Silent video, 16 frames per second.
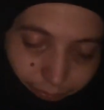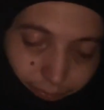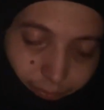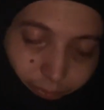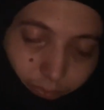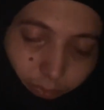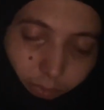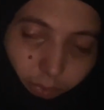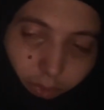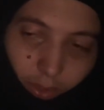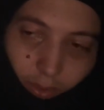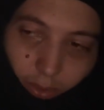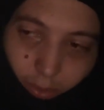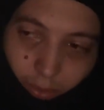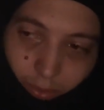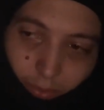
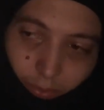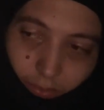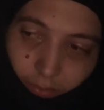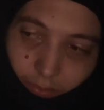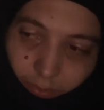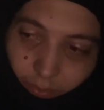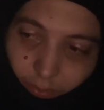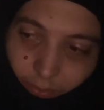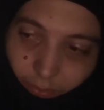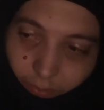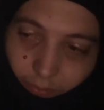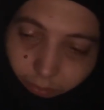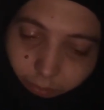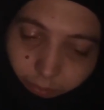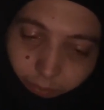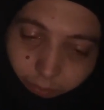
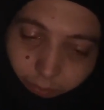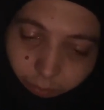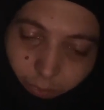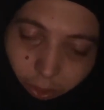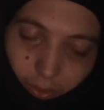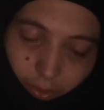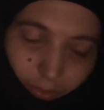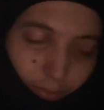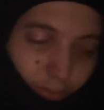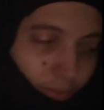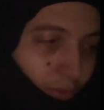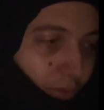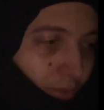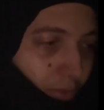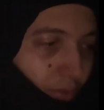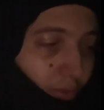
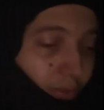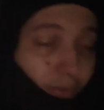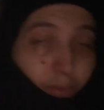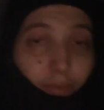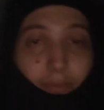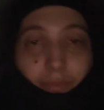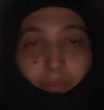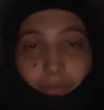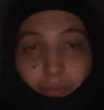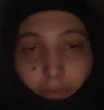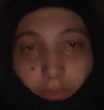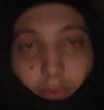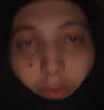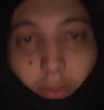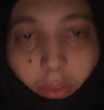[no speech]